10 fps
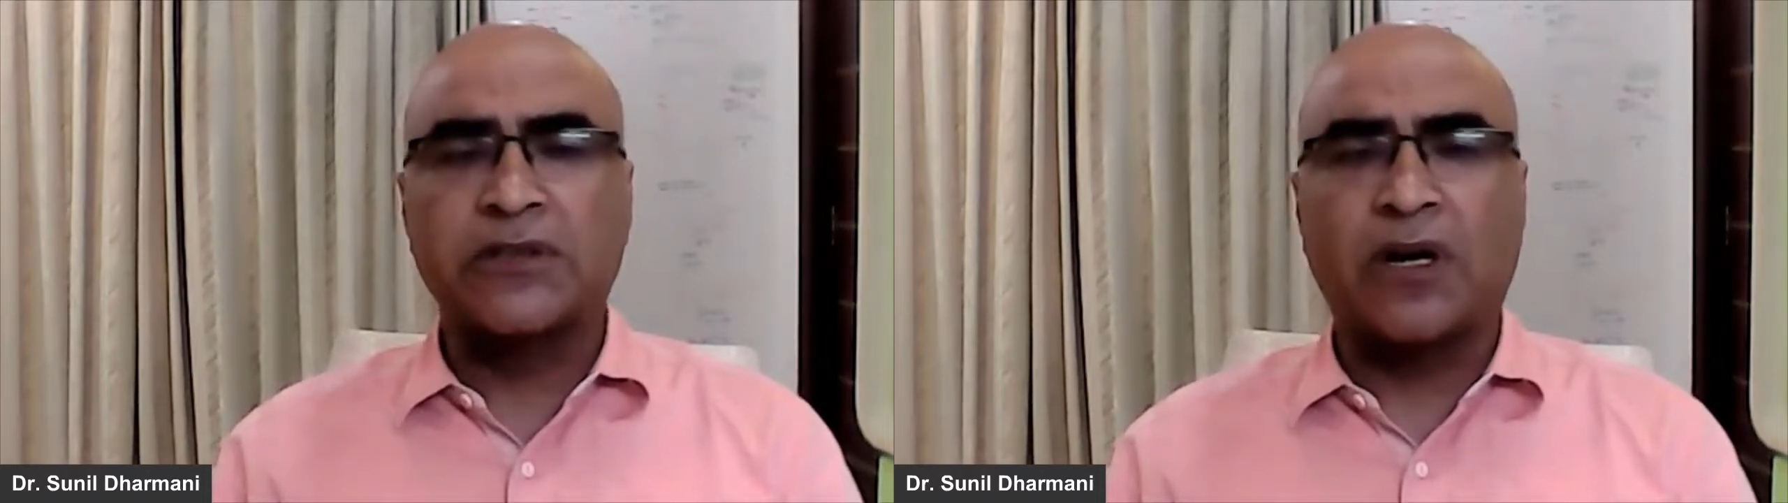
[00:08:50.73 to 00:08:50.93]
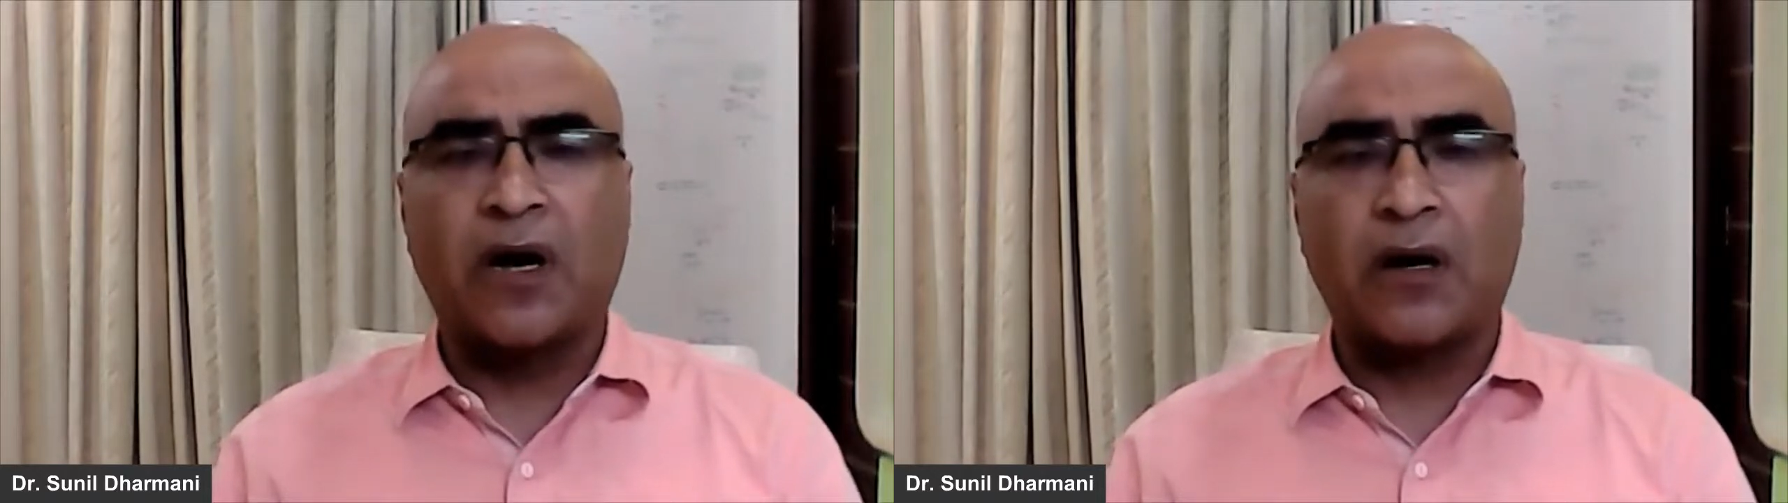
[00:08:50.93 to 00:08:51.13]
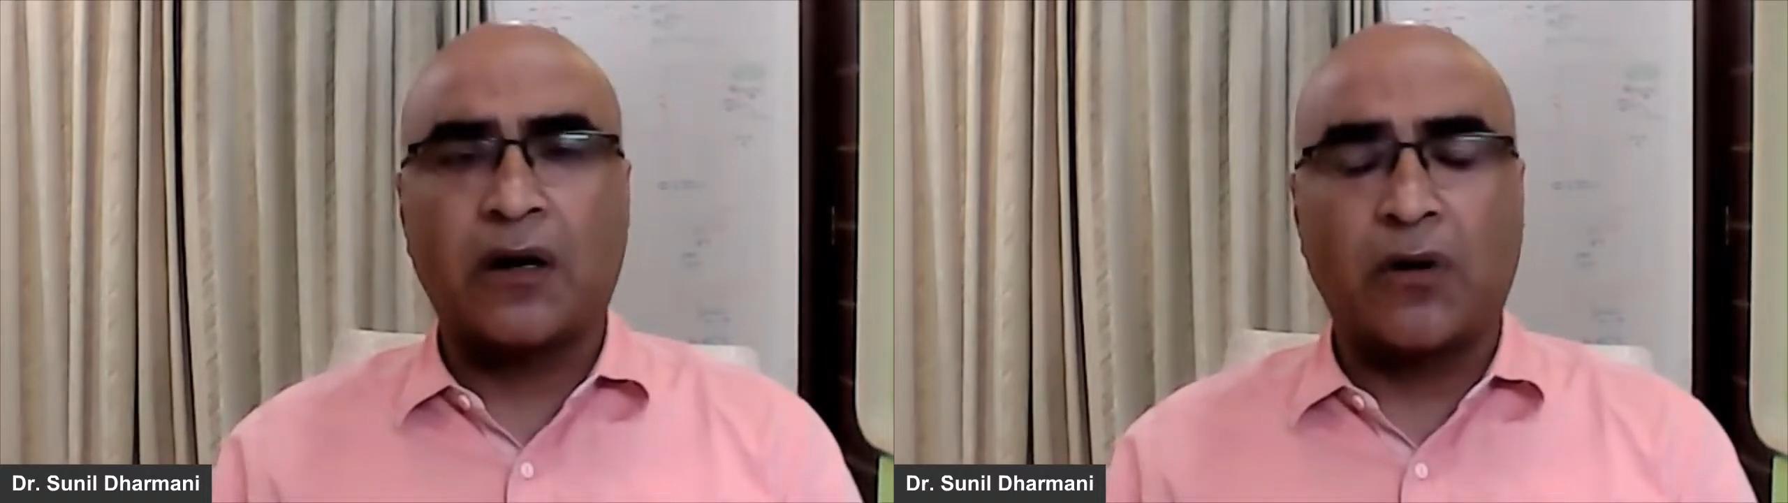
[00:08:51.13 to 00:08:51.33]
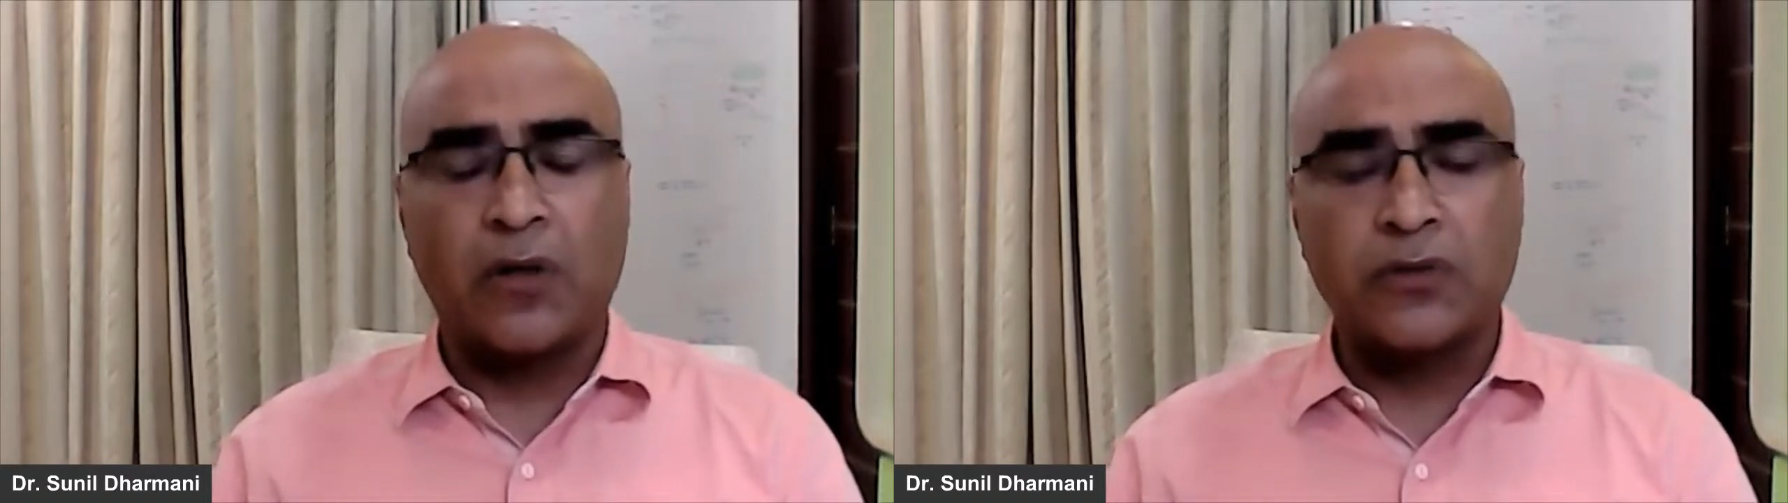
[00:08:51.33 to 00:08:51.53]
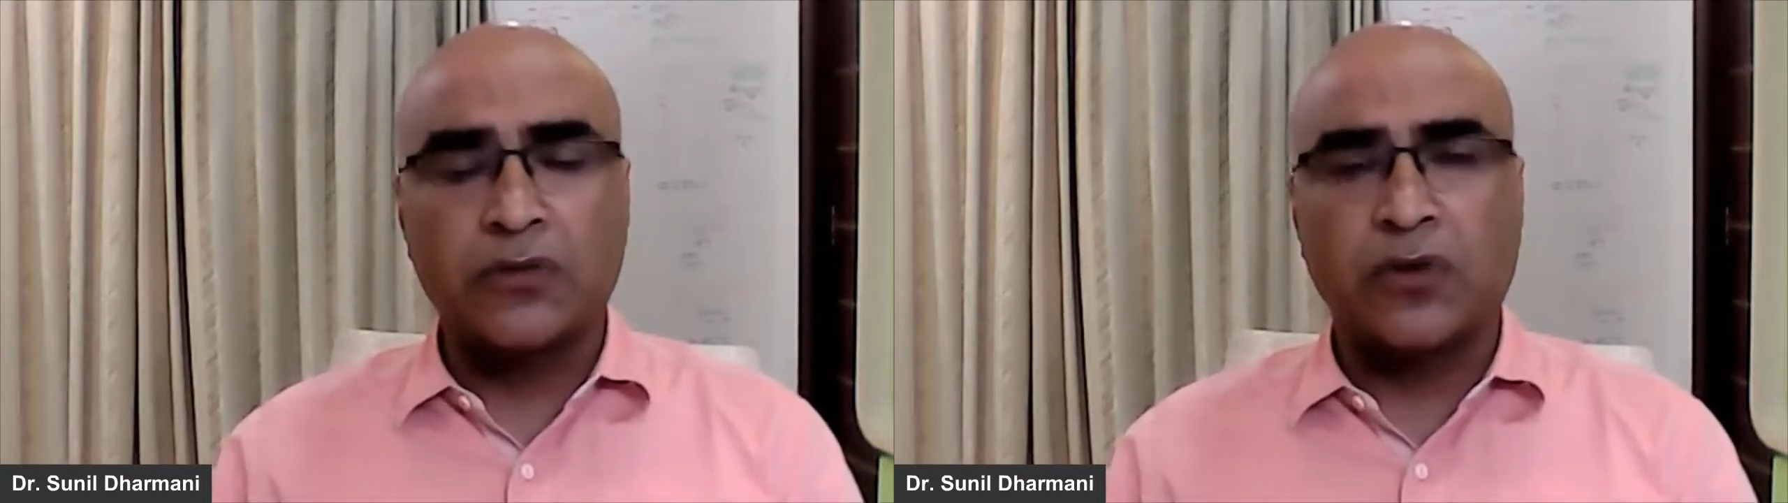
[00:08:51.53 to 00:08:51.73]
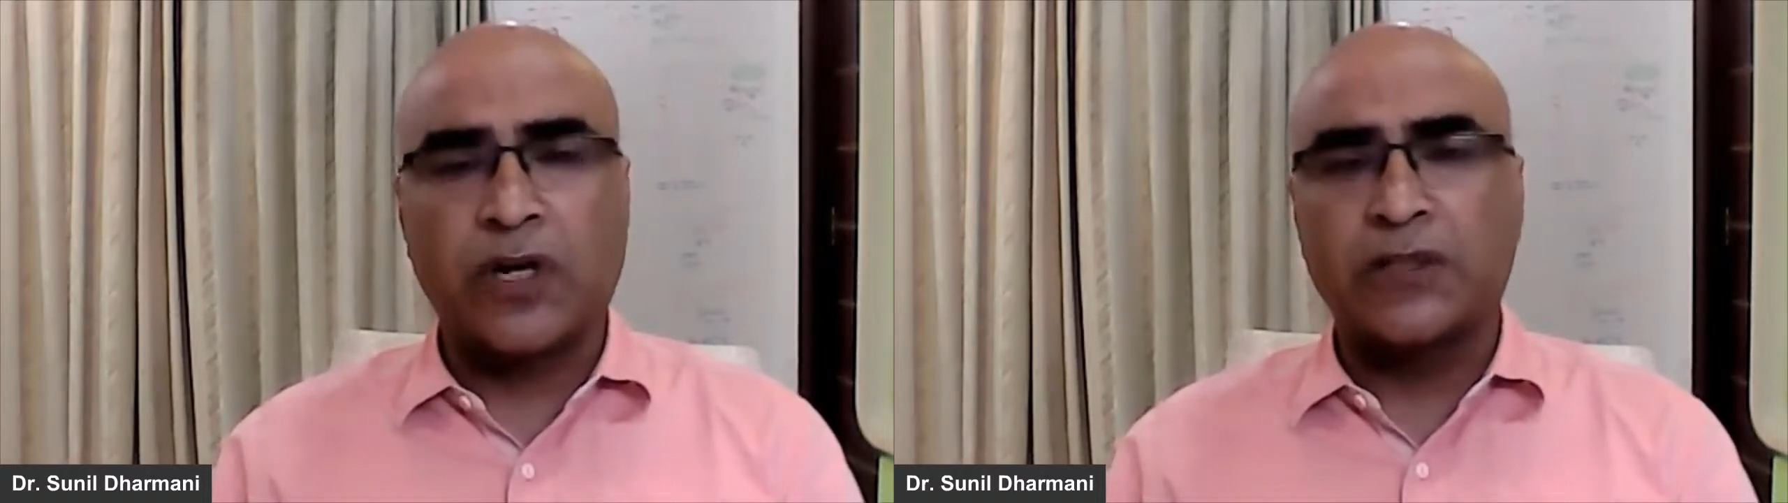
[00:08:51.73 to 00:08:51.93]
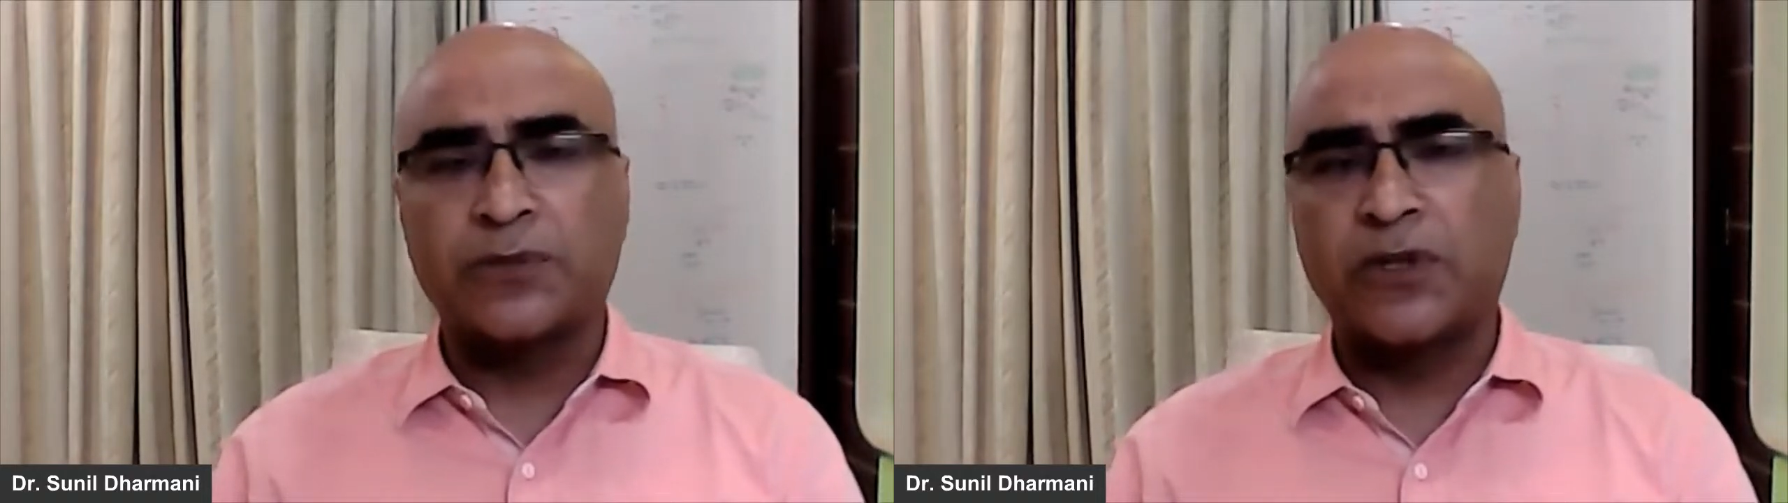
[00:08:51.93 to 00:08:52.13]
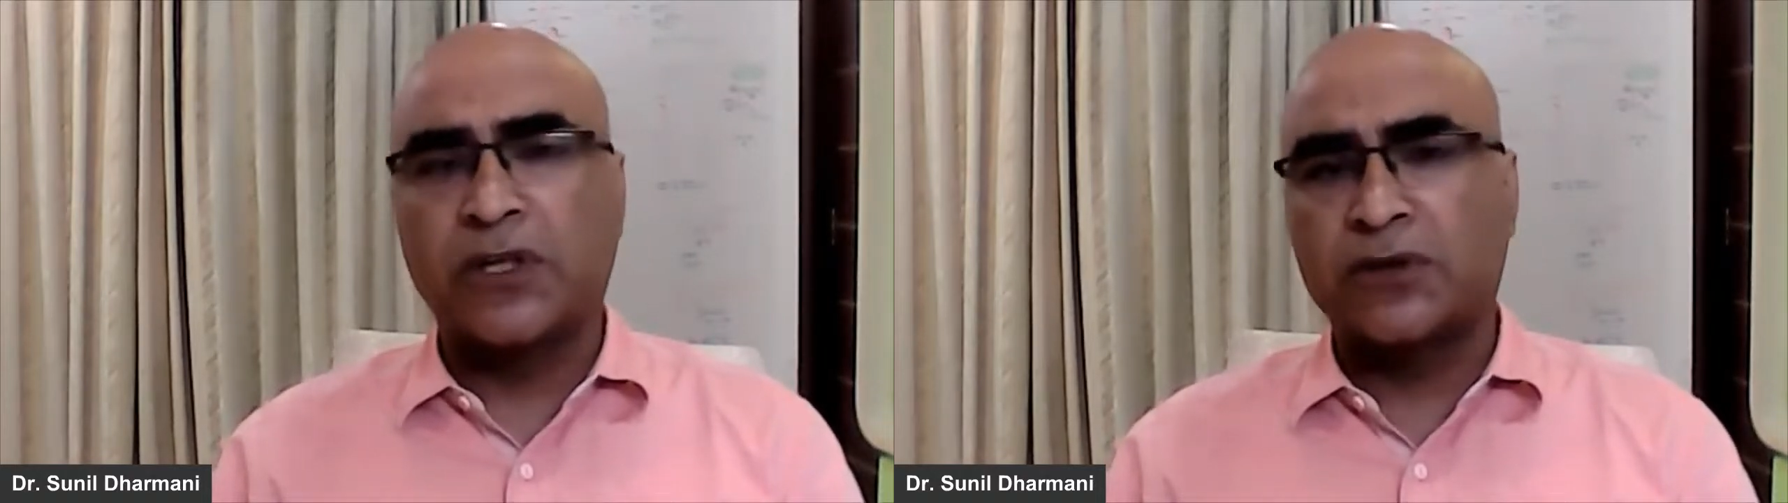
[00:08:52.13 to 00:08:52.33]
are also transmitted